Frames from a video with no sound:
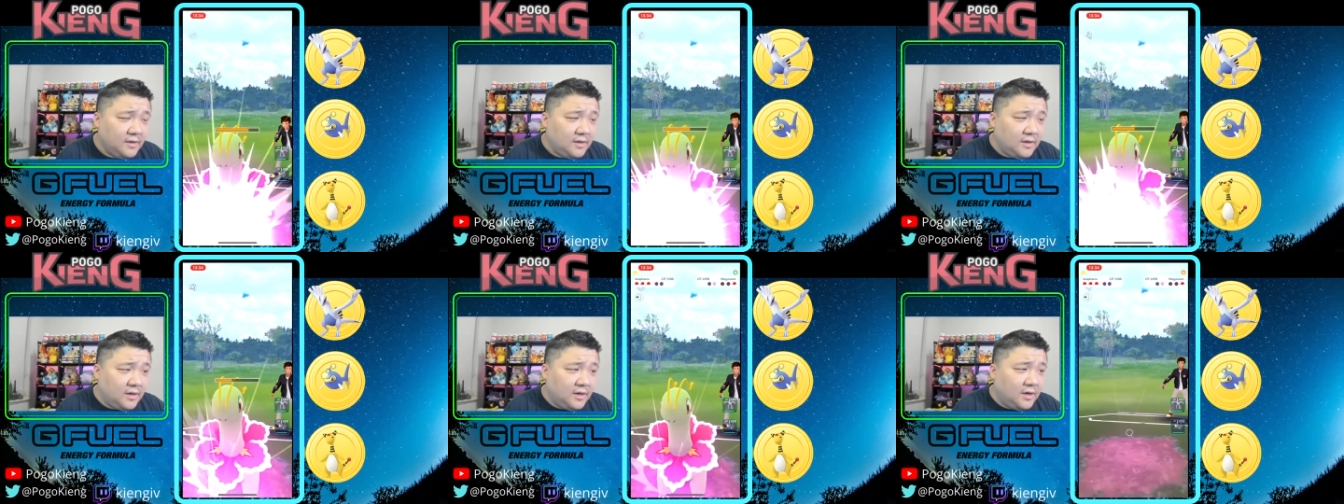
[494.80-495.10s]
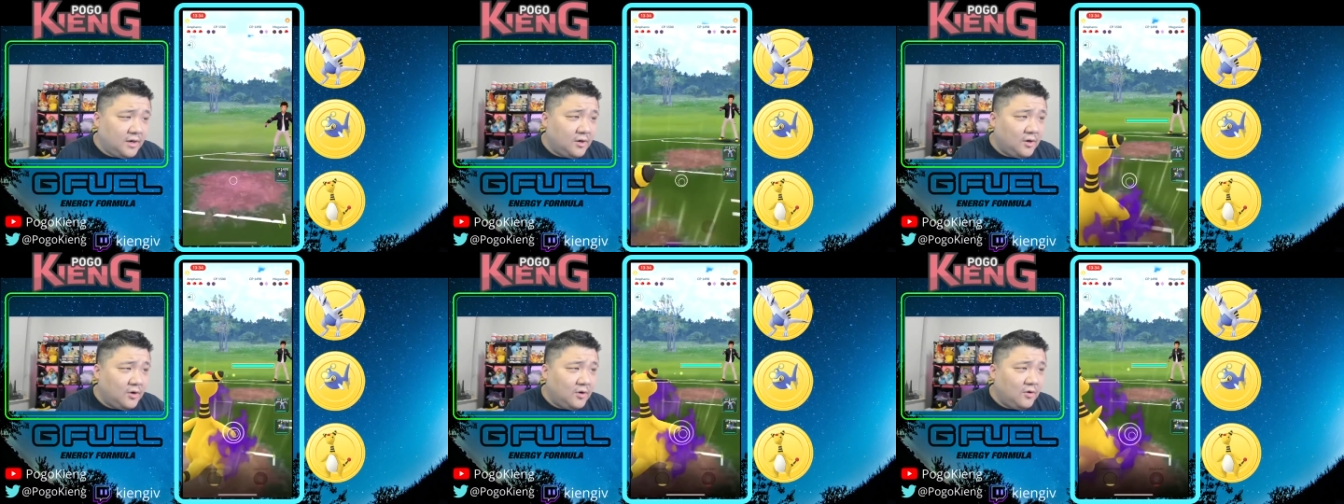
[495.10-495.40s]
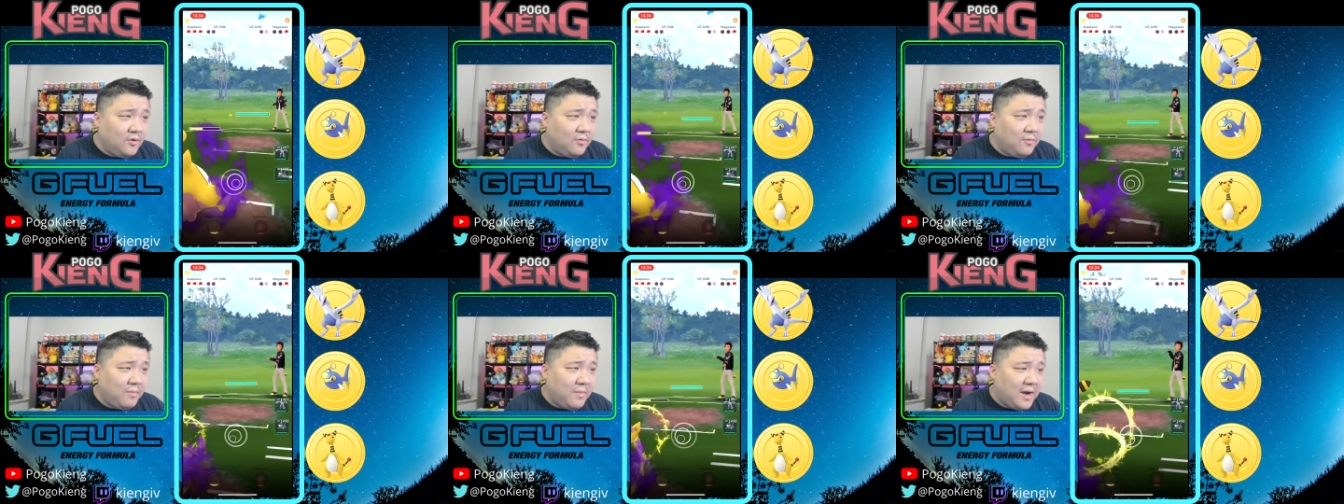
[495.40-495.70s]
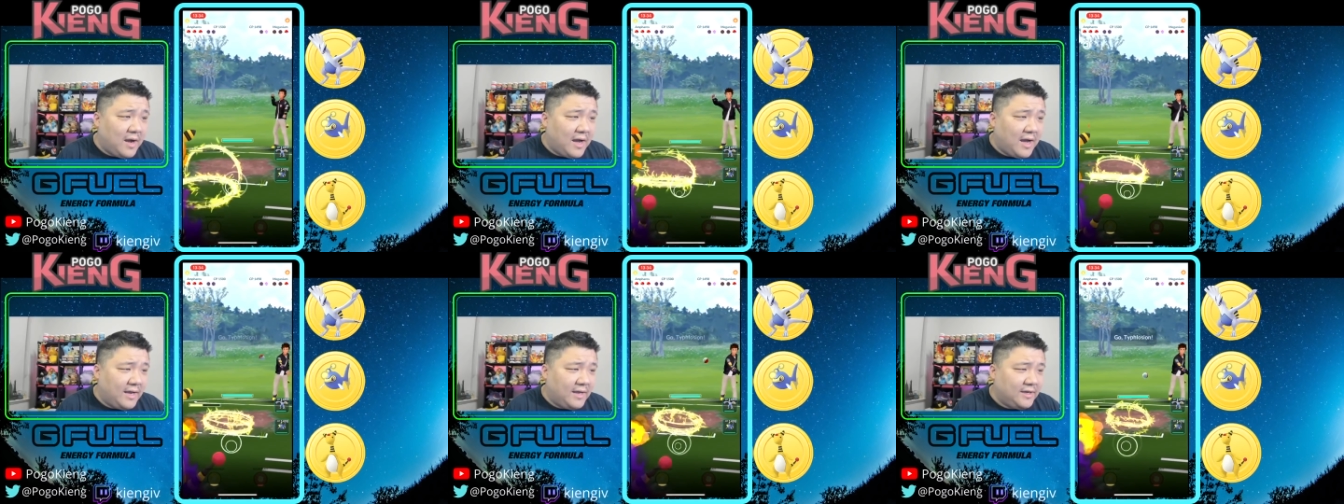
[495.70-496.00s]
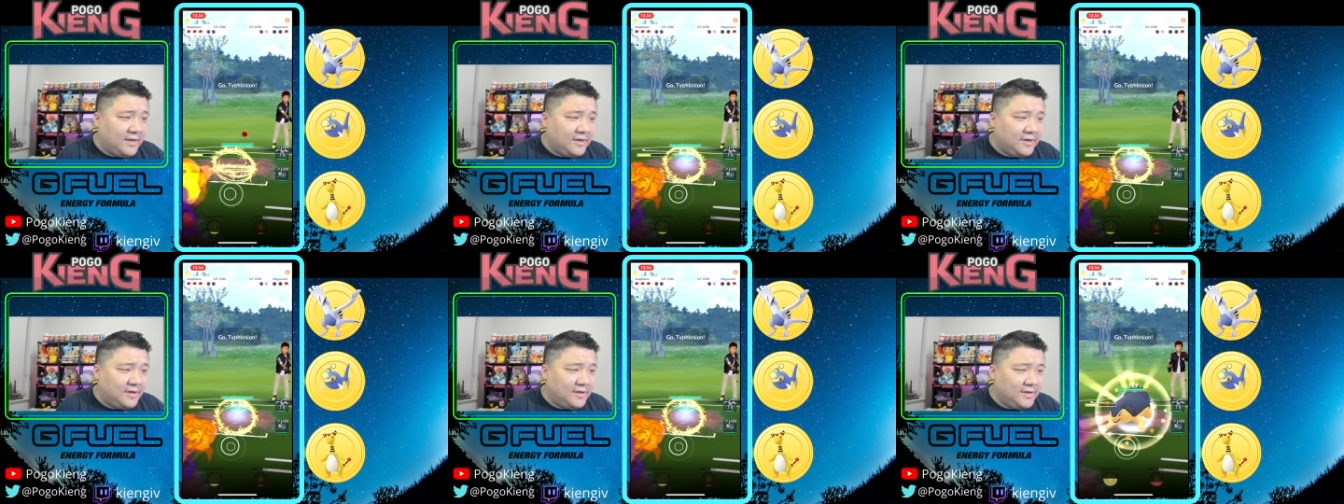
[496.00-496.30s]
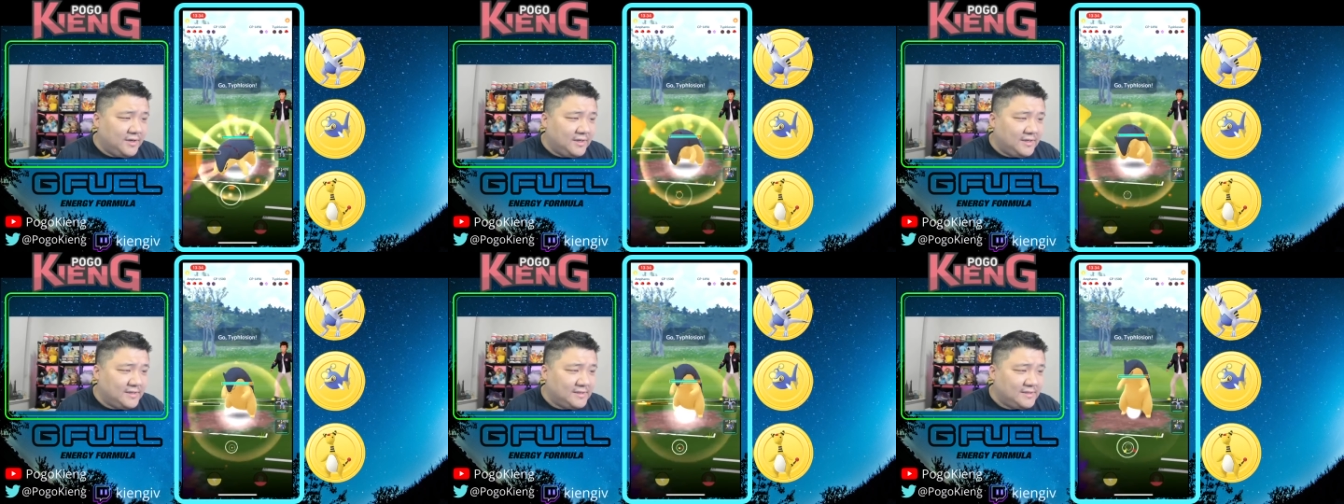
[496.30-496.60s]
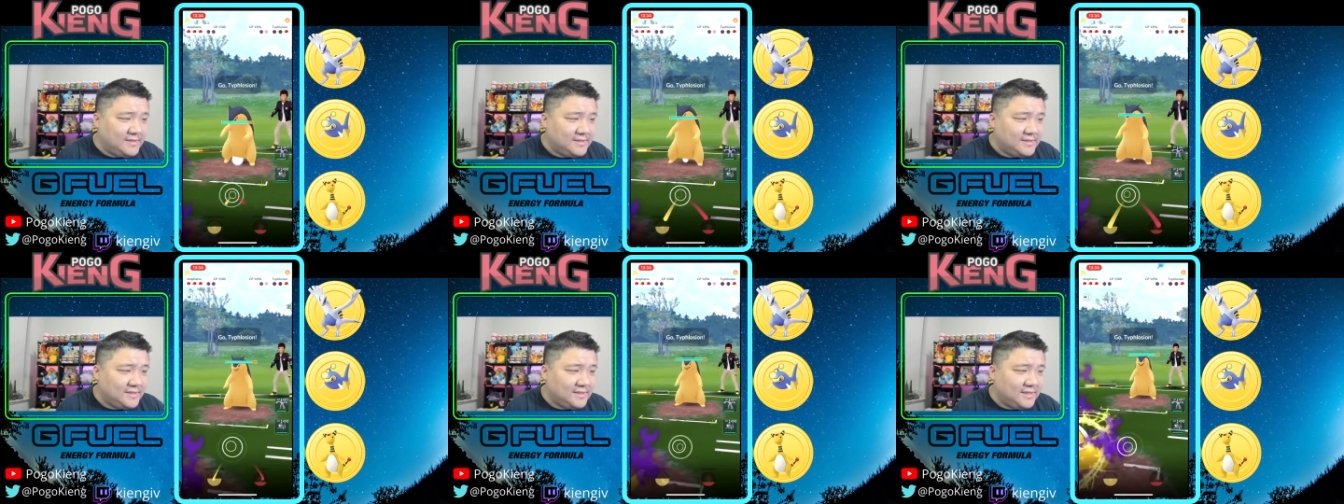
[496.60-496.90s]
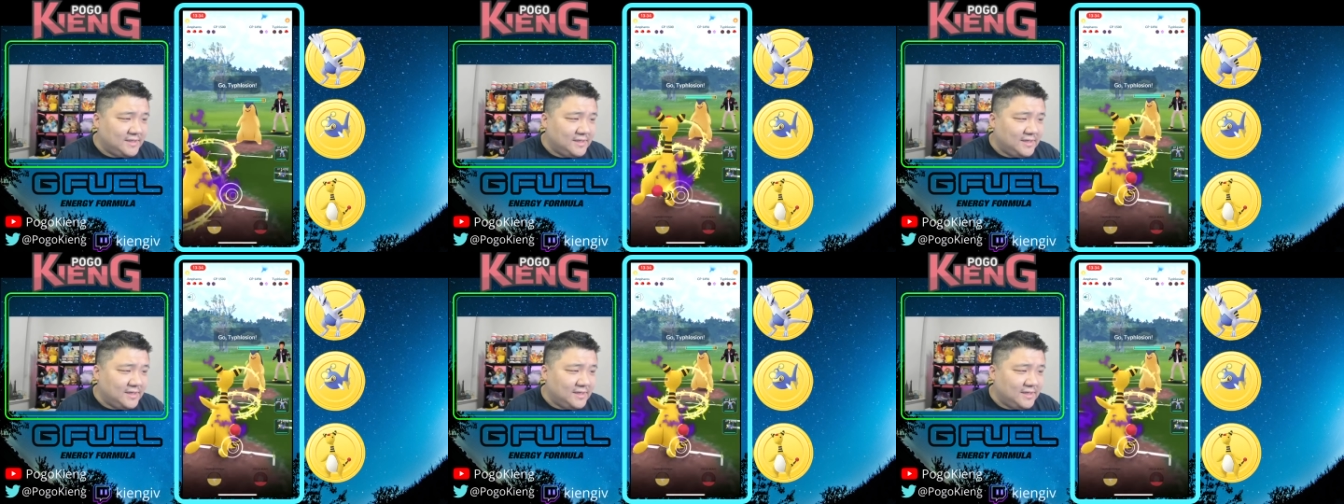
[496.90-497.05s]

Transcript: Oh my goodness.